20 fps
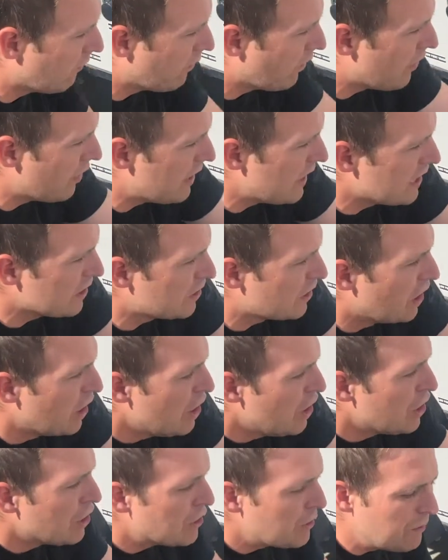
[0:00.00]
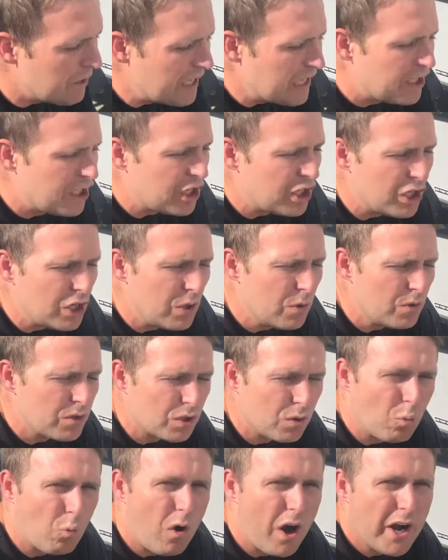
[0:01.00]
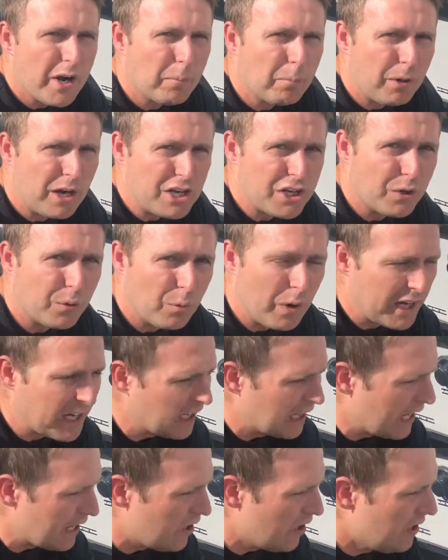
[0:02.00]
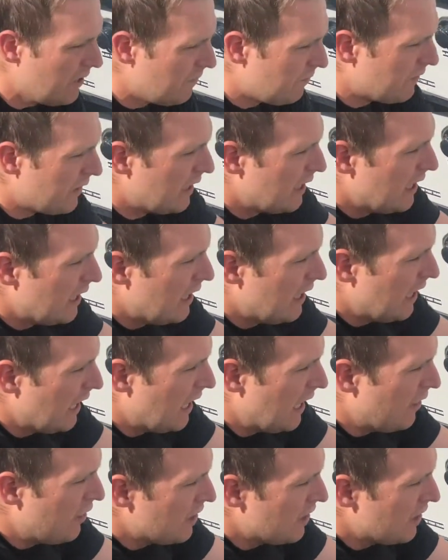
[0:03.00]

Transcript: for this, you need to use the water pressure regulator. And